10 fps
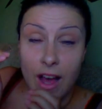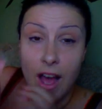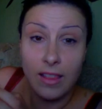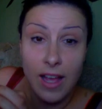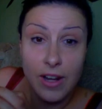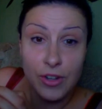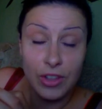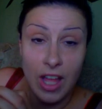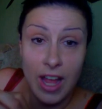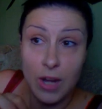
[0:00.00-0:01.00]

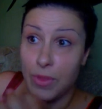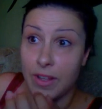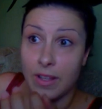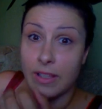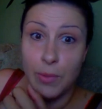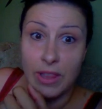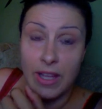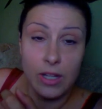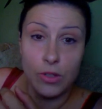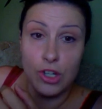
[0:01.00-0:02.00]
eyeliner line with a liquid
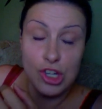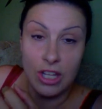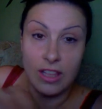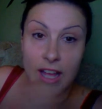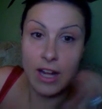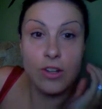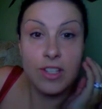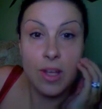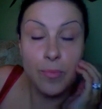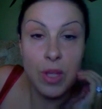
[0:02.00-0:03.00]
liner or a gel liner,
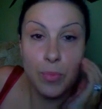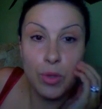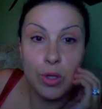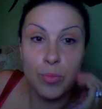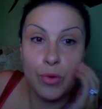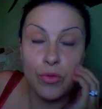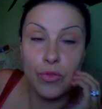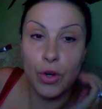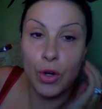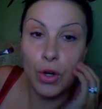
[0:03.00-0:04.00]
some people
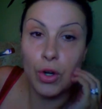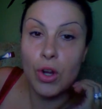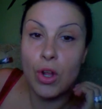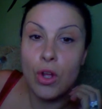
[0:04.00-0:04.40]
prefer,